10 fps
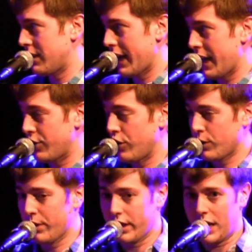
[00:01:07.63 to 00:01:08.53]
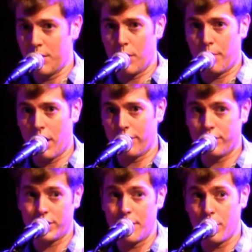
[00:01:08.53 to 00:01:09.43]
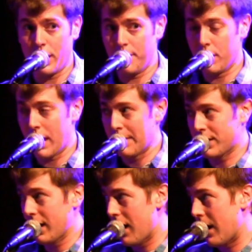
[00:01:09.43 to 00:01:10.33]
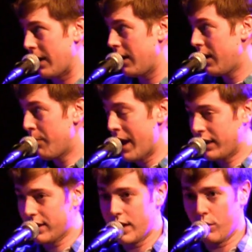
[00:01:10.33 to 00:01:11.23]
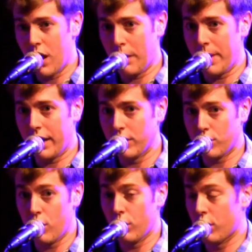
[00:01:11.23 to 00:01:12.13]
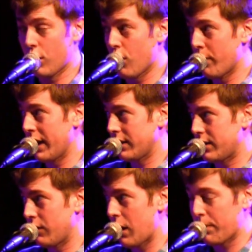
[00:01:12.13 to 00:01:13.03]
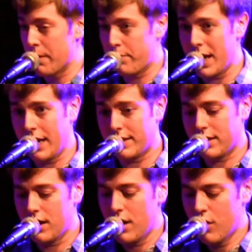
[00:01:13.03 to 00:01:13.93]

is that I can actually also play the keyboard part for, say, Bohemian Rhapsody on my existing Rock Band controller or my existing Rock Band bass,